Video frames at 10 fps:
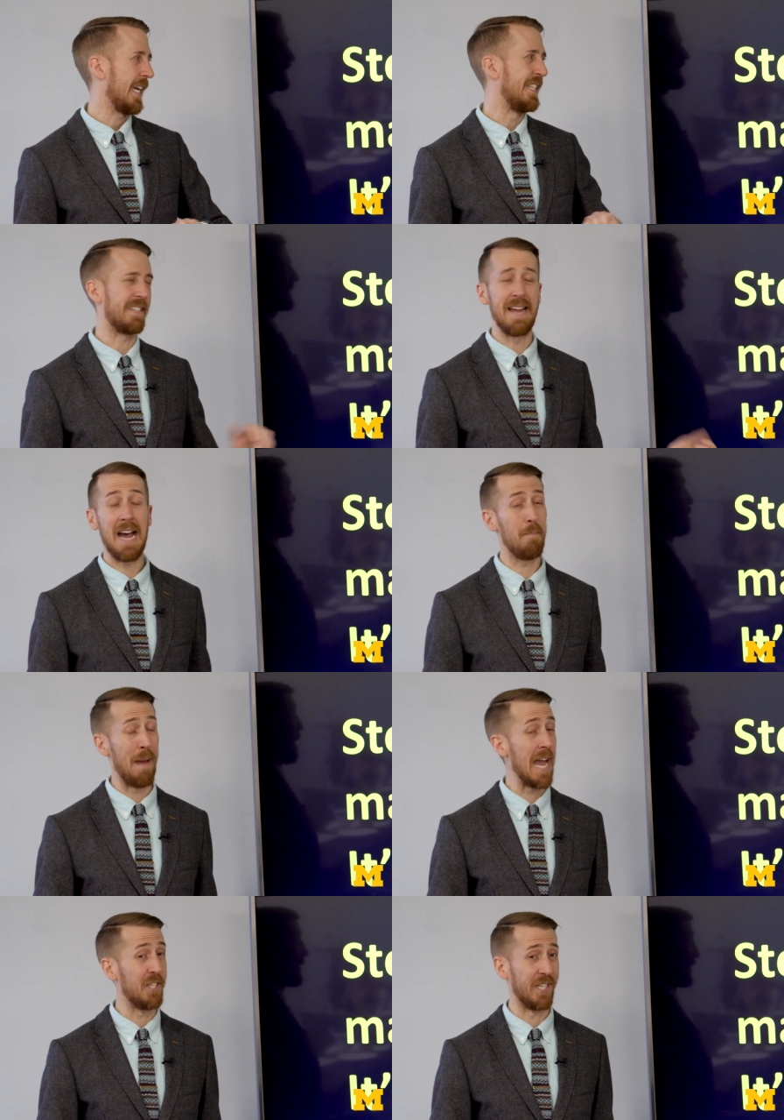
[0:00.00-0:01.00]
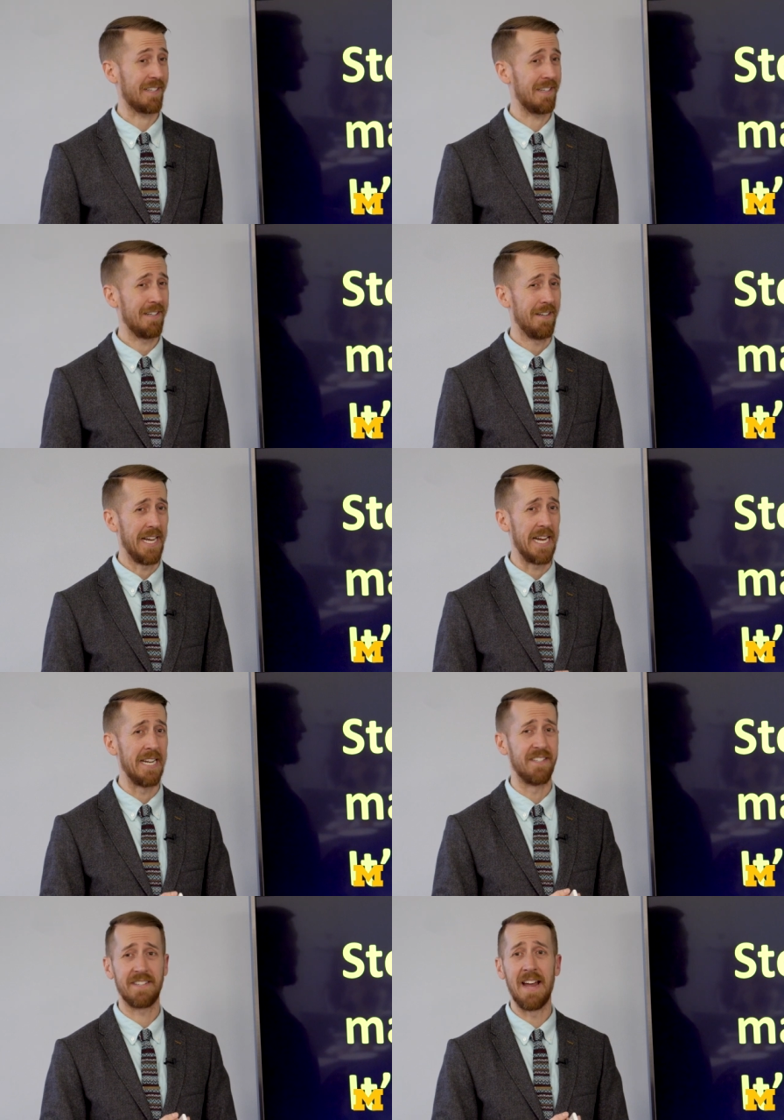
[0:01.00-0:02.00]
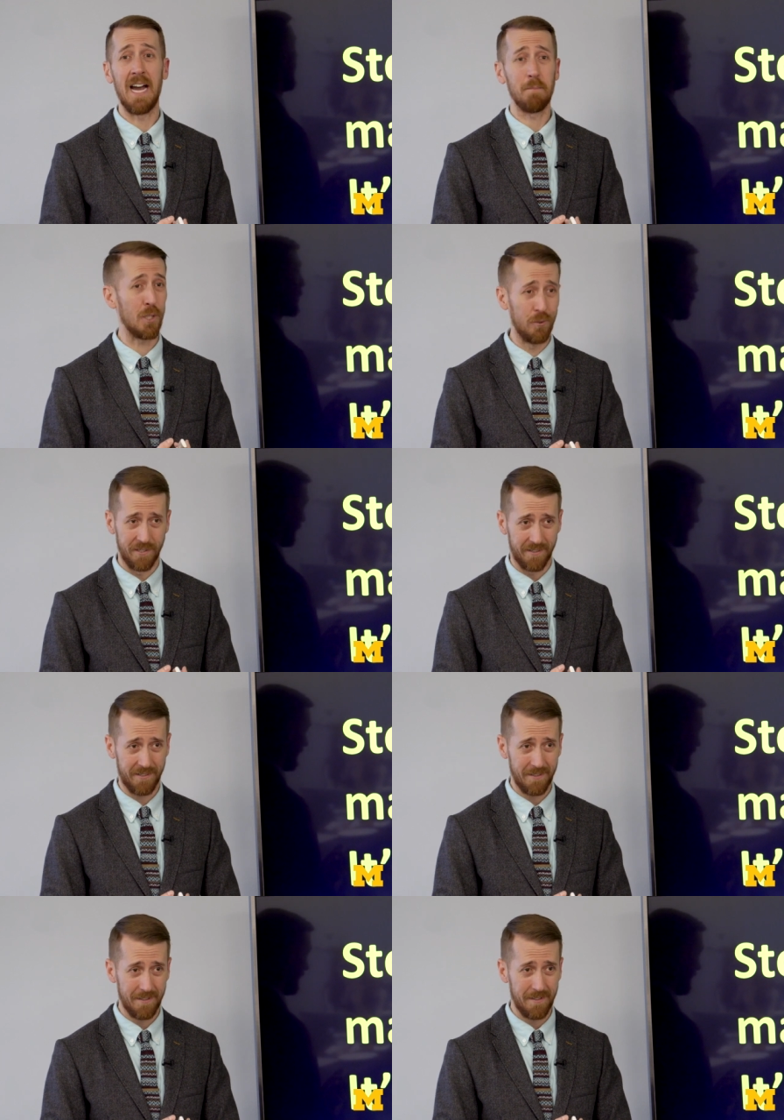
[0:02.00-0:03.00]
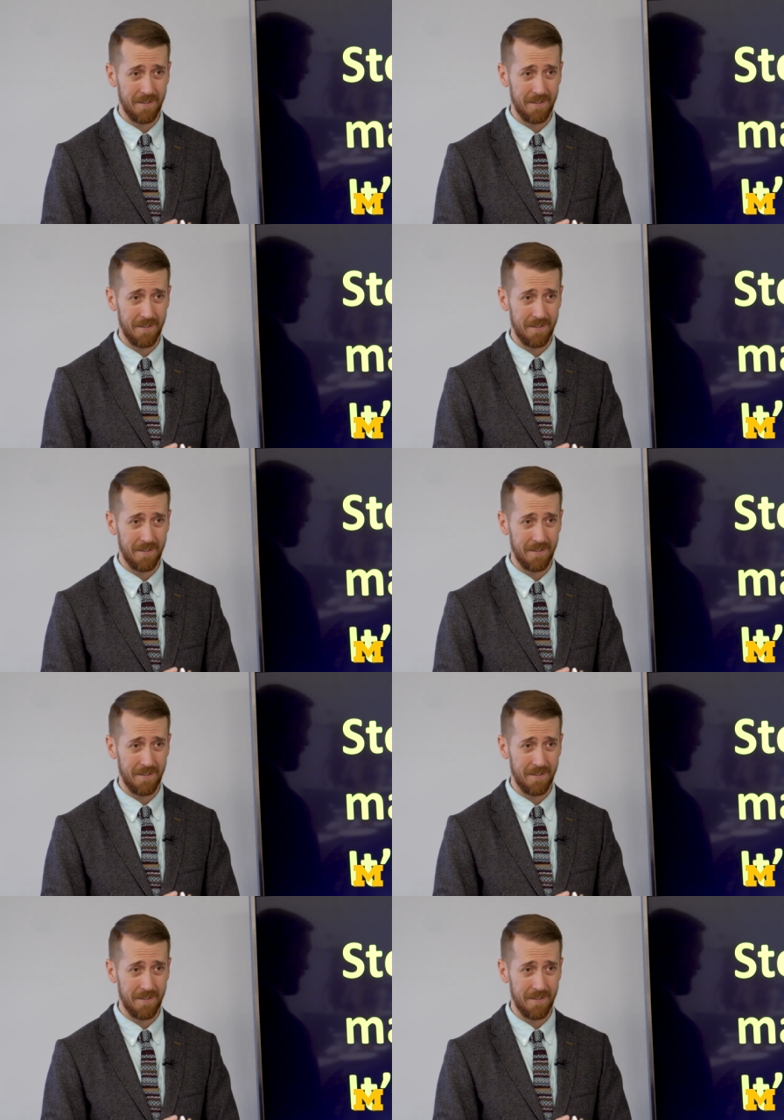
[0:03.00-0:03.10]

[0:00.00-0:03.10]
it's not magic and it's not muses.